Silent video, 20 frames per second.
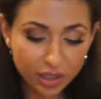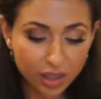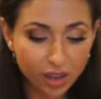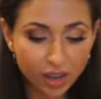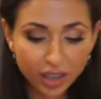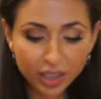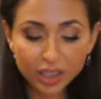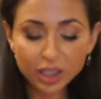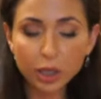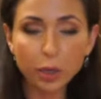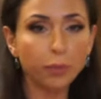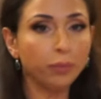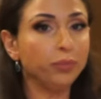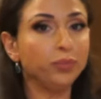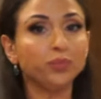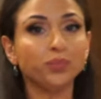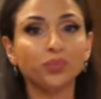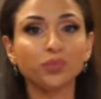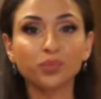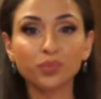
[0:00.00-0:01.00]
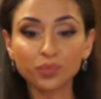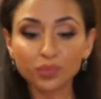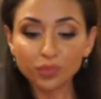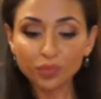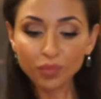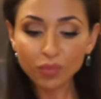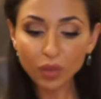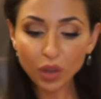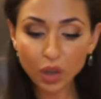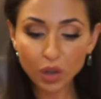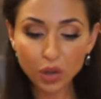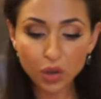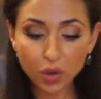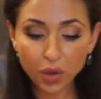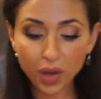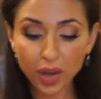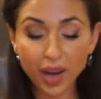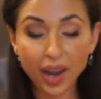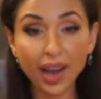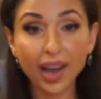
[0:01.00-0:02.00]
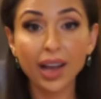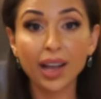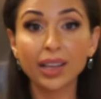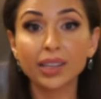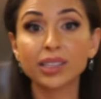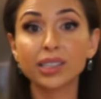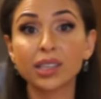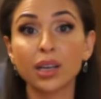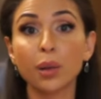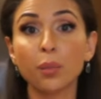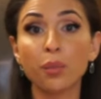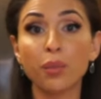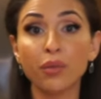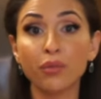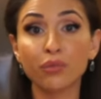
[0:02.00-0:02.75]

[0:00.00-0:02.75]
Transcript: looks. You can add some